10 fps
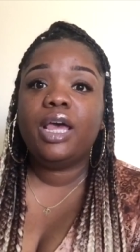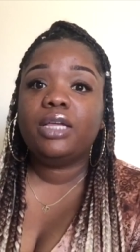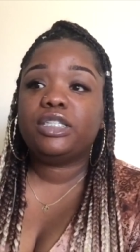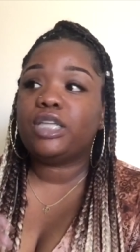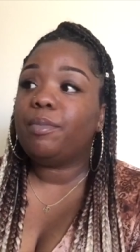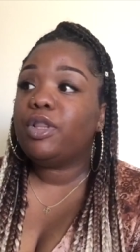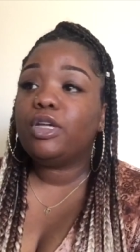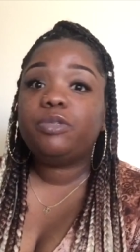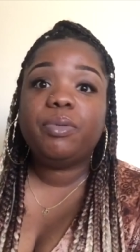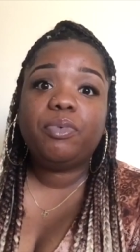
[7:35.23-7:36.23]
some of
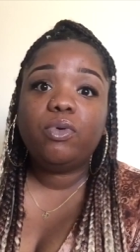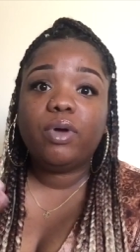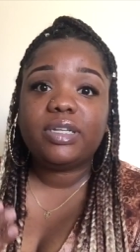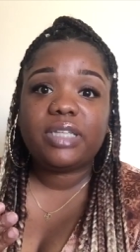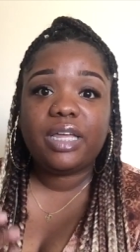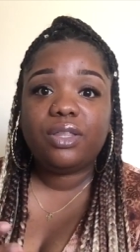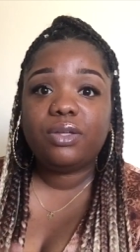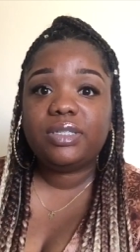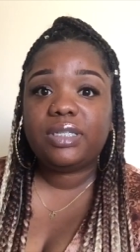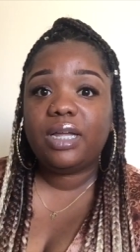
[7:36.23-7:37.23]
those people who are saying
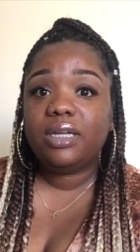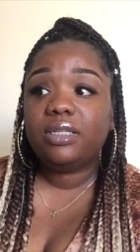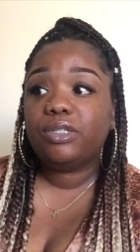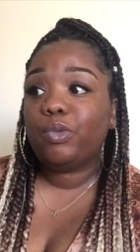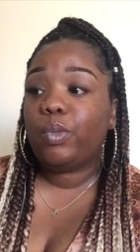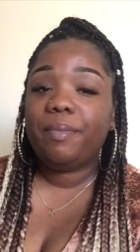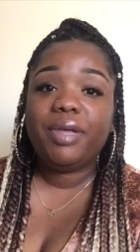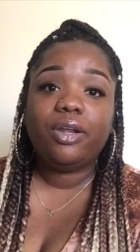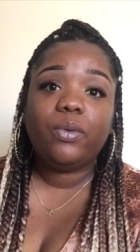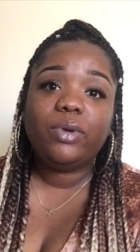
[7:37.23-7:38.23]
those things,
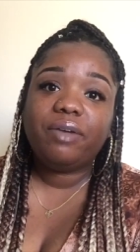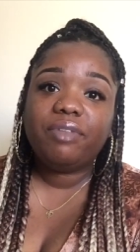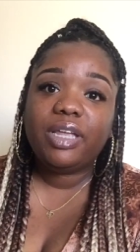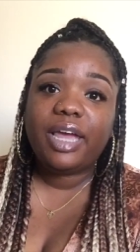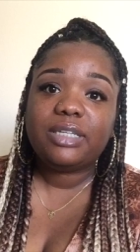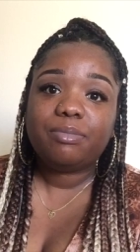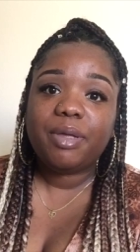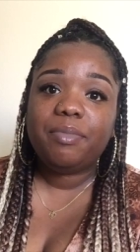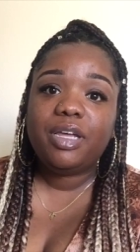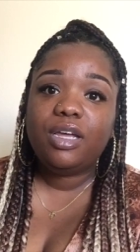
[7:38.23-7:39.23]
women or whatever the case
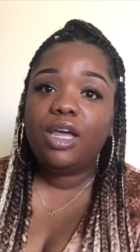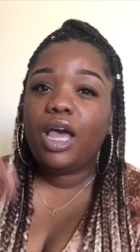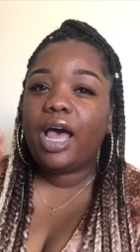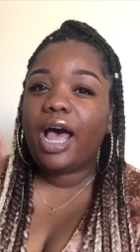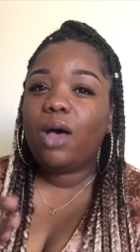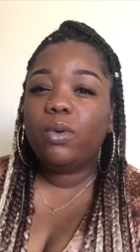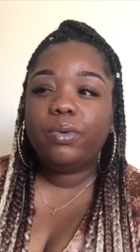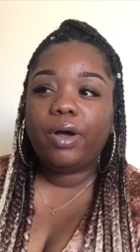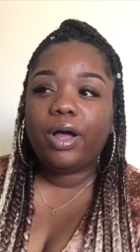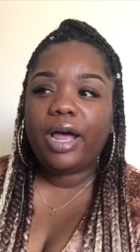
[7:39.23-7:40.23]
may be,
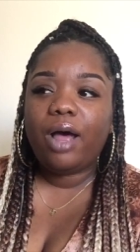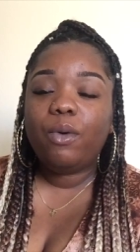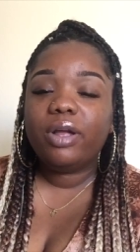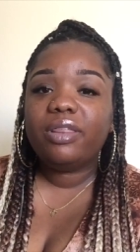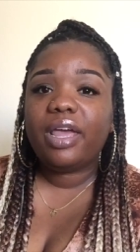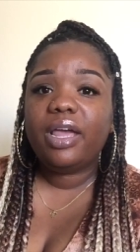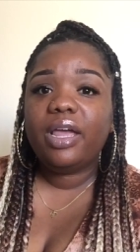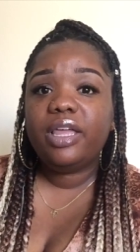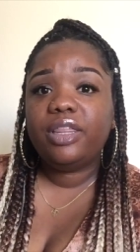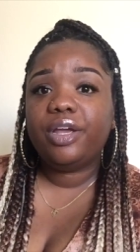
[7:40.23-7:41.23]
how are they
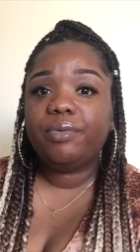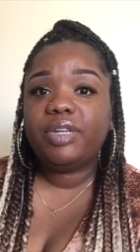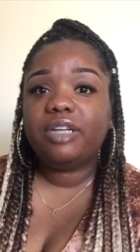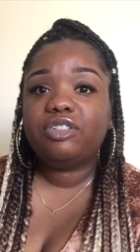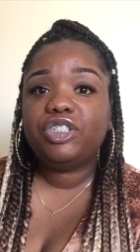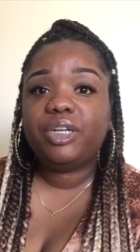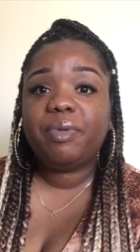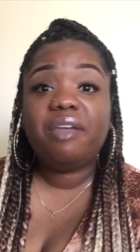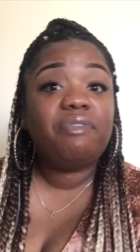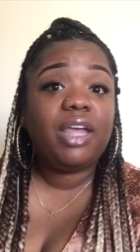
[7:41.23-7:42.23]
in their relationship,
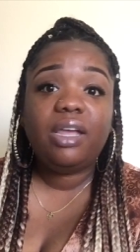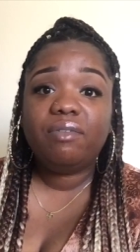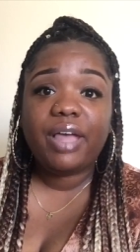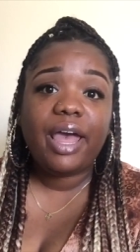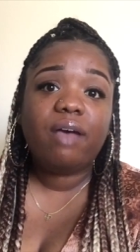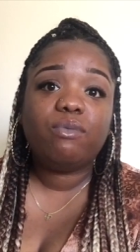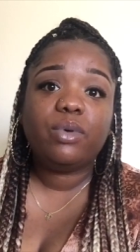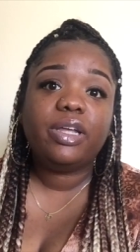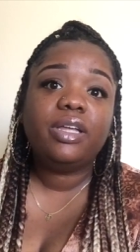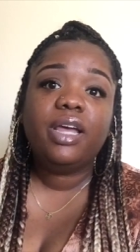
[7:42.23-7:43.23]
if they even have
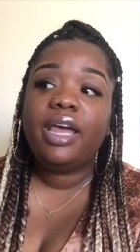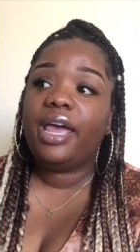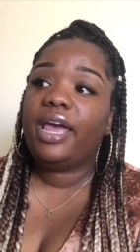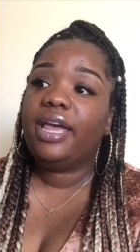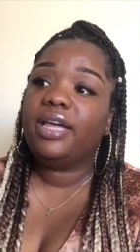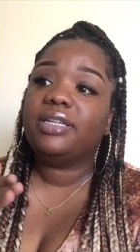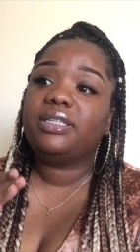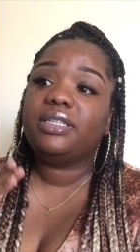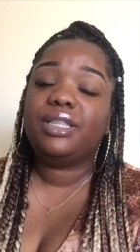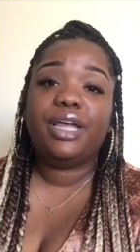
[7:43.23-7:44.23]
one?
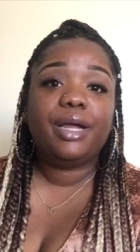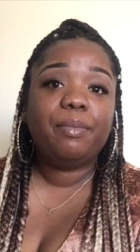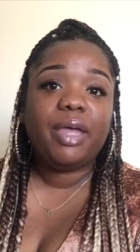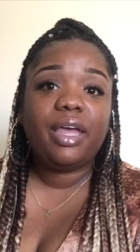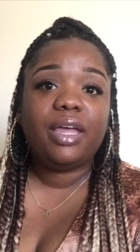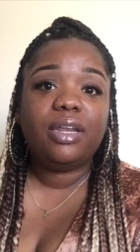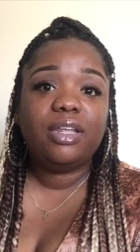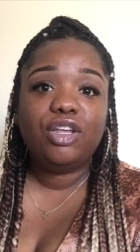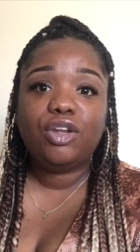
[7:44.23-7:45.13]
Is their man,